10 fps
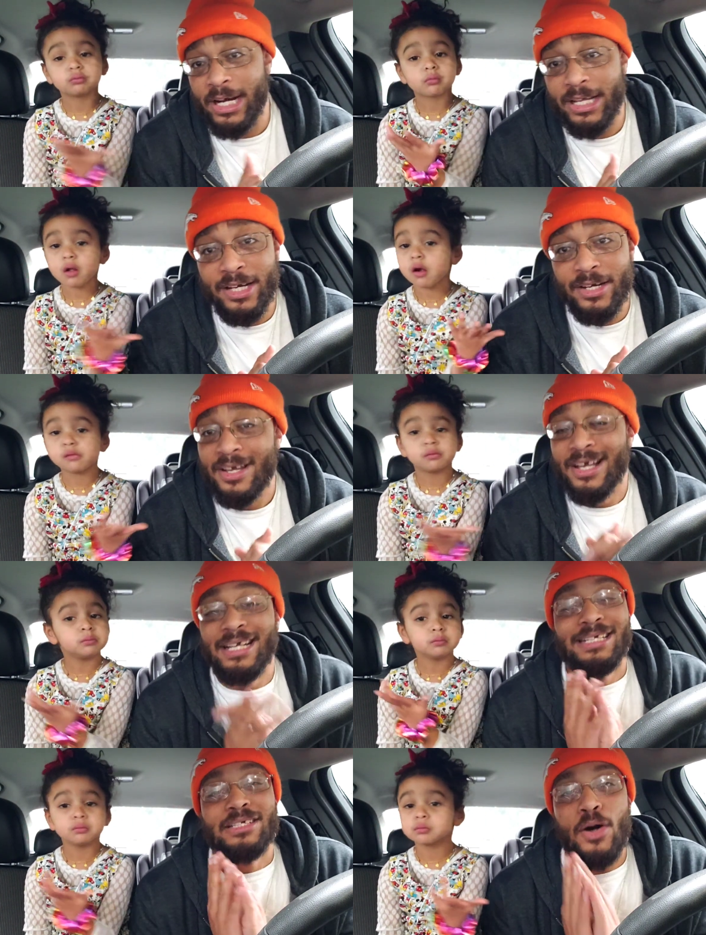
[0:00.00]
Speaker 1: right here,
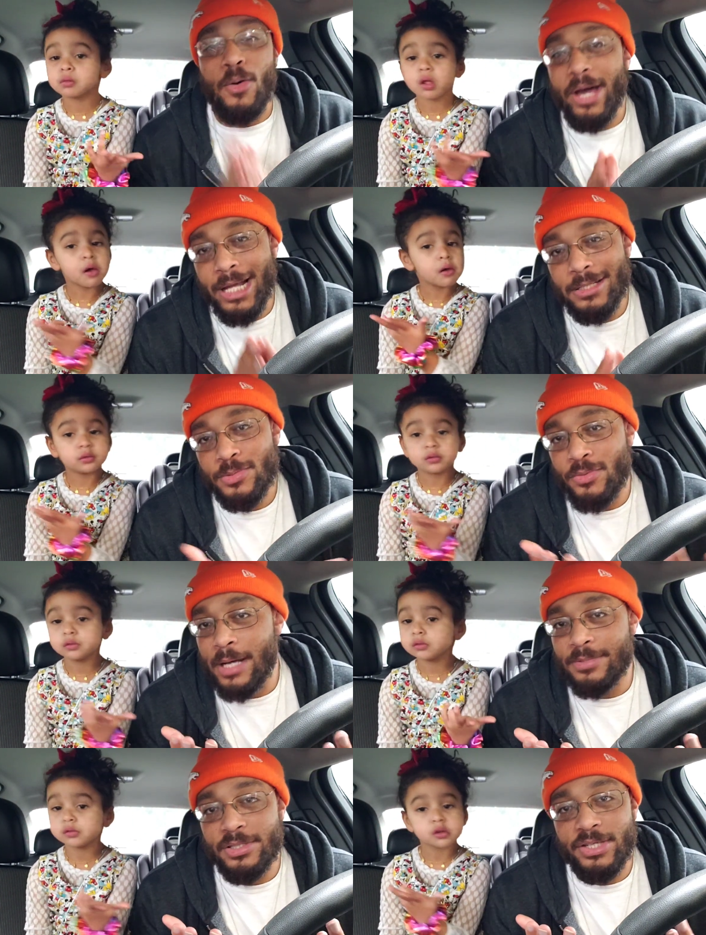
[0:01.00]
go ahead and
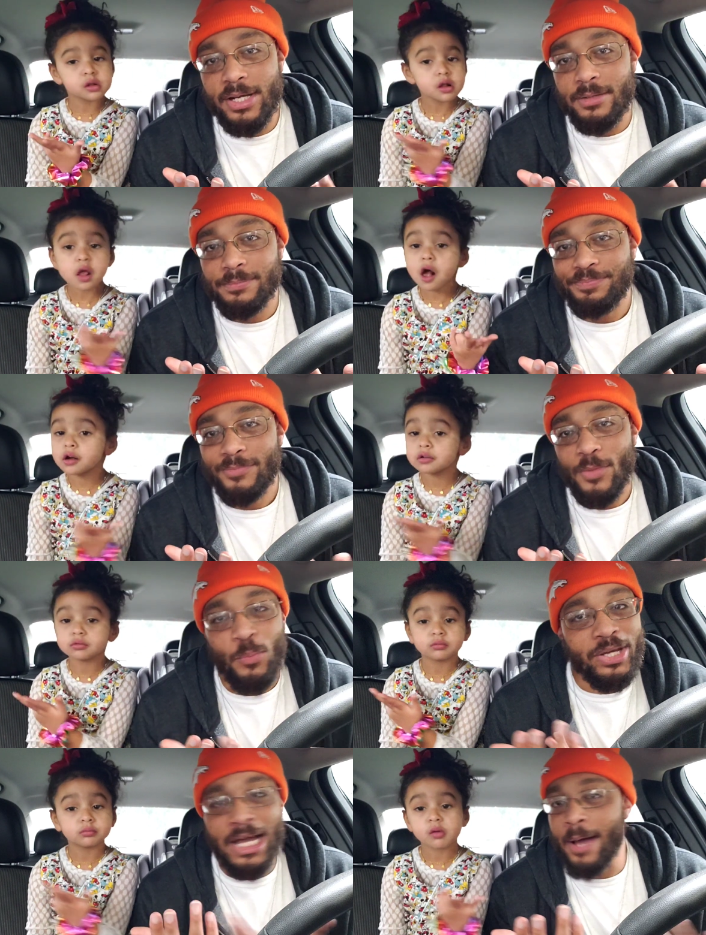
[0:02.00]
subscribe to the channel.
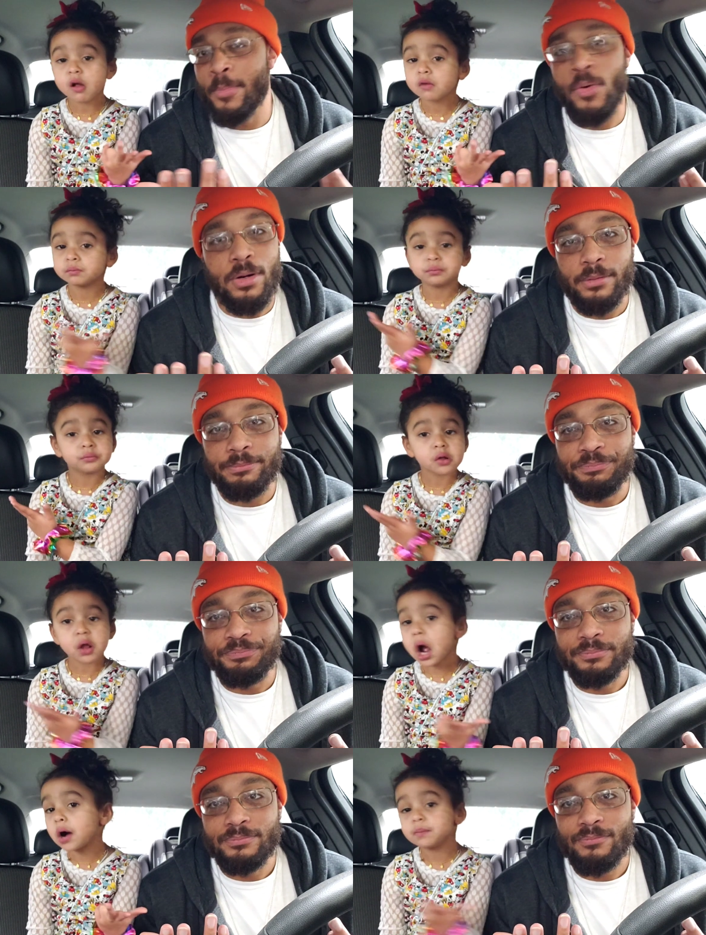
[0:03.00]
We got more,
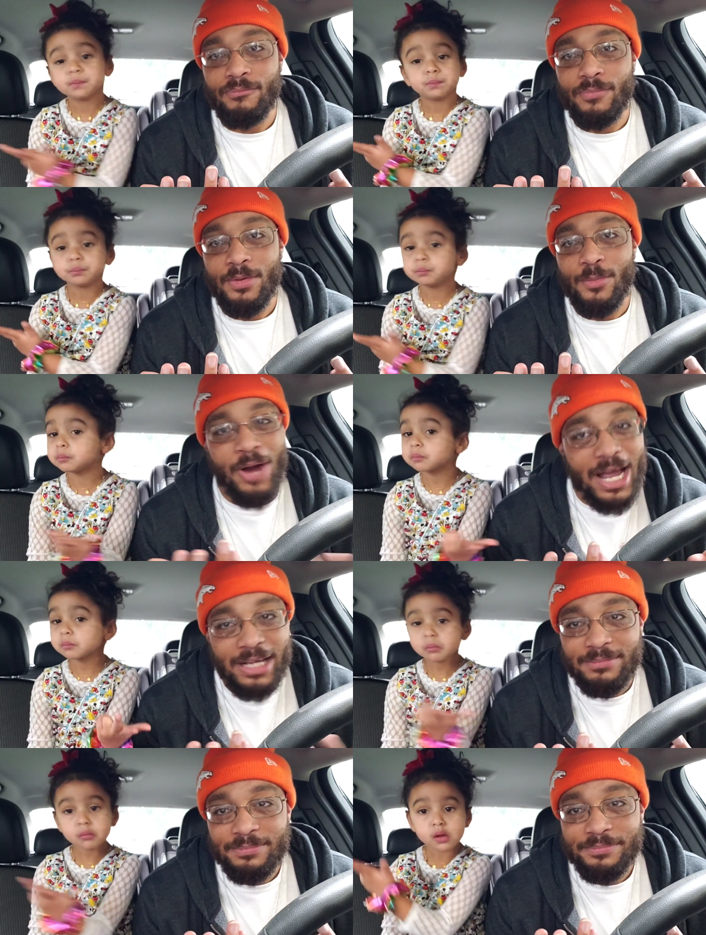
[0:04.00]

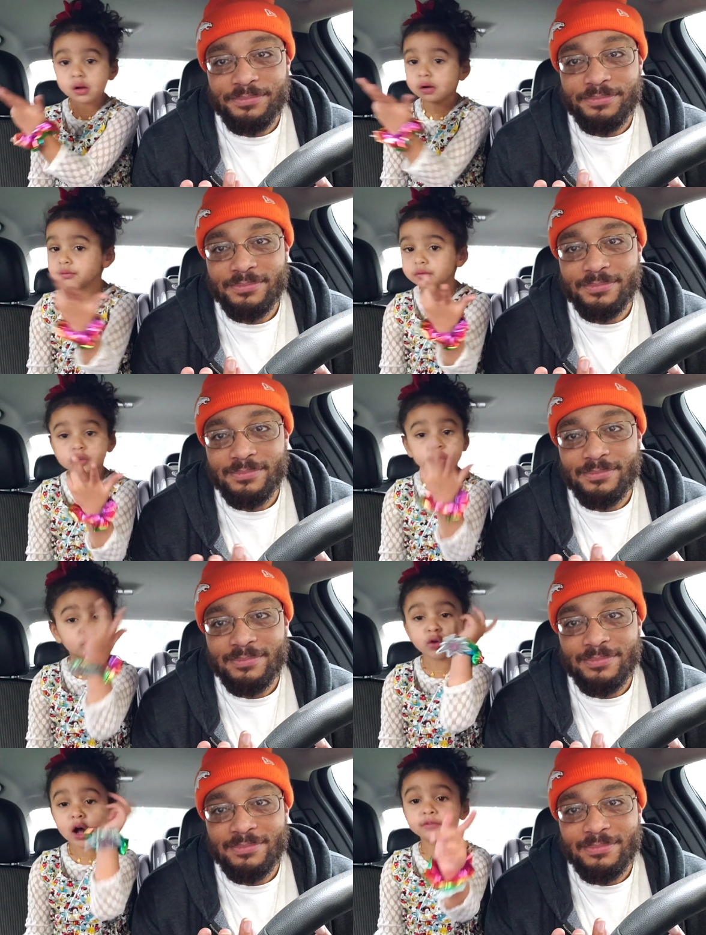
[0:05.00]
right?
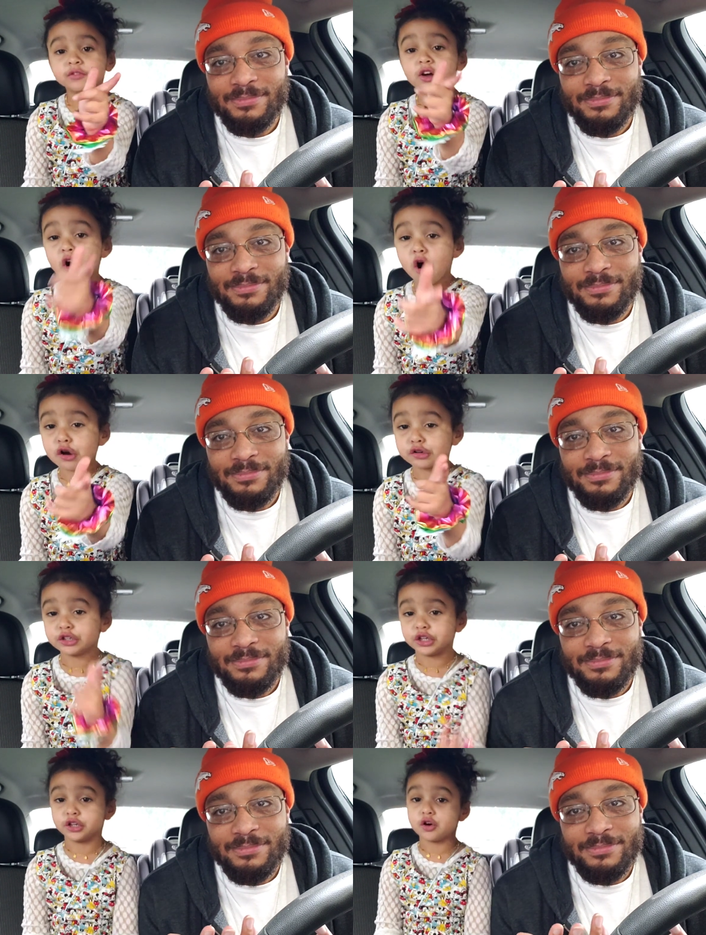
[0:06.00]
Speaker 2: Subscribe to our
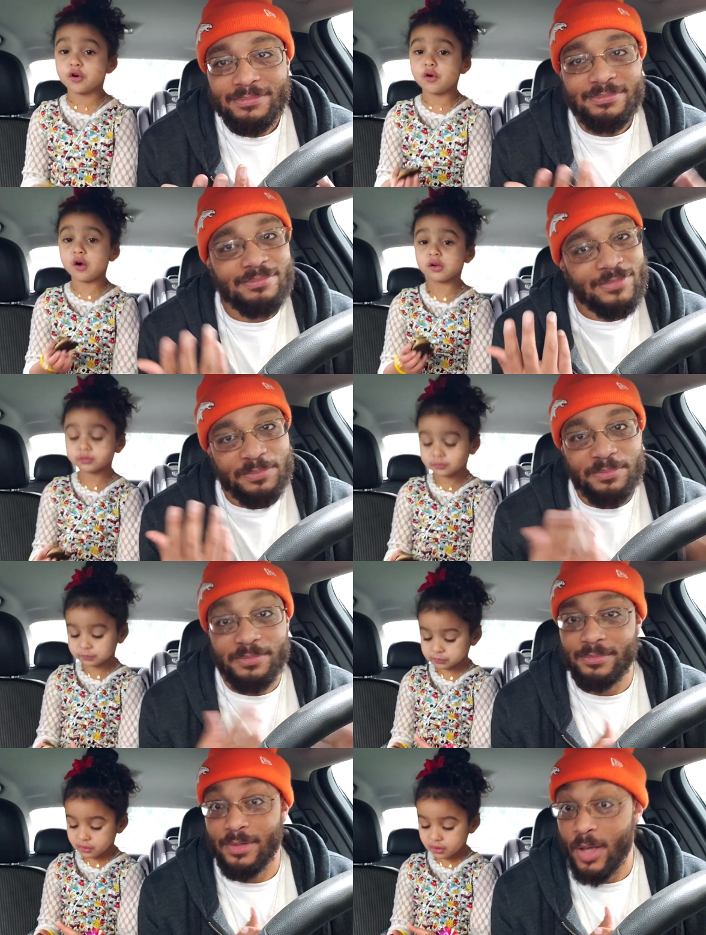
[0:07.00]
channel.
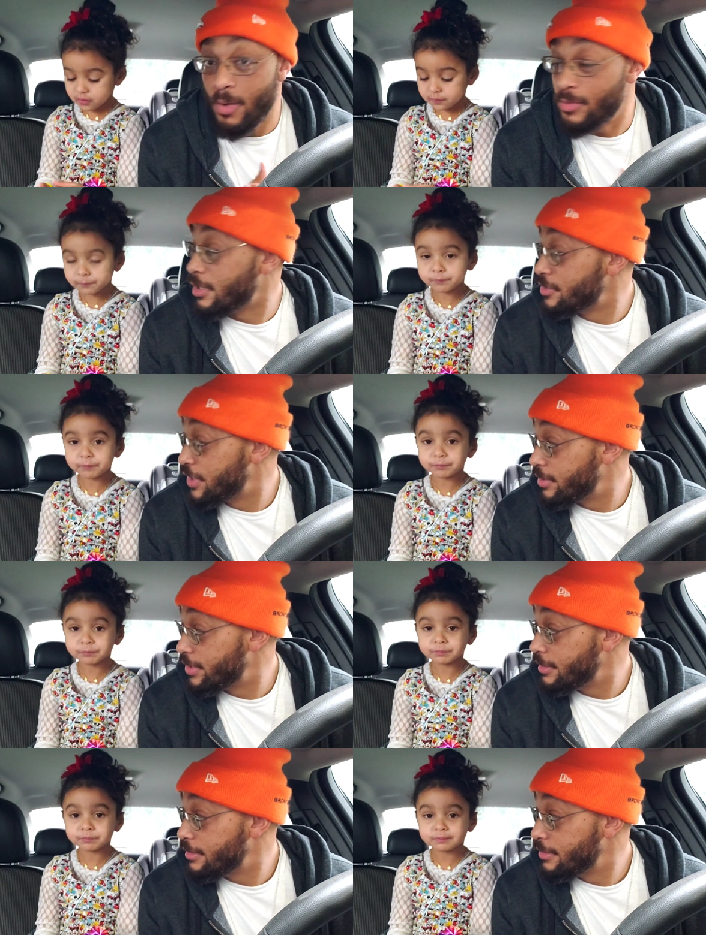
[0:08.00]
Speaker 1: Oh, it's our channel
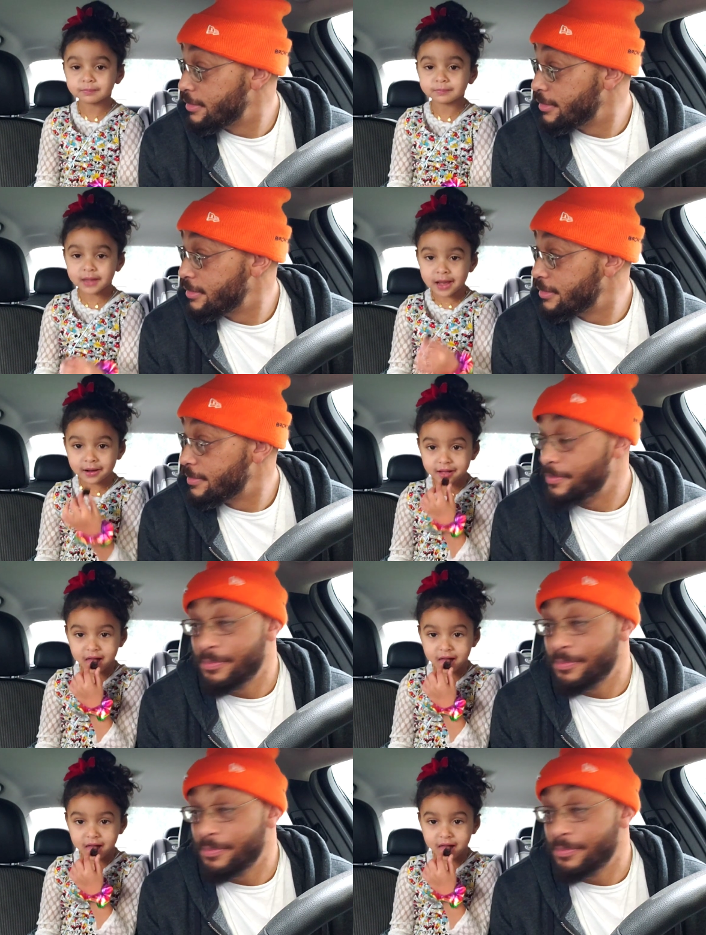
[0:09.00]
now?
Speaker 2: Yeah.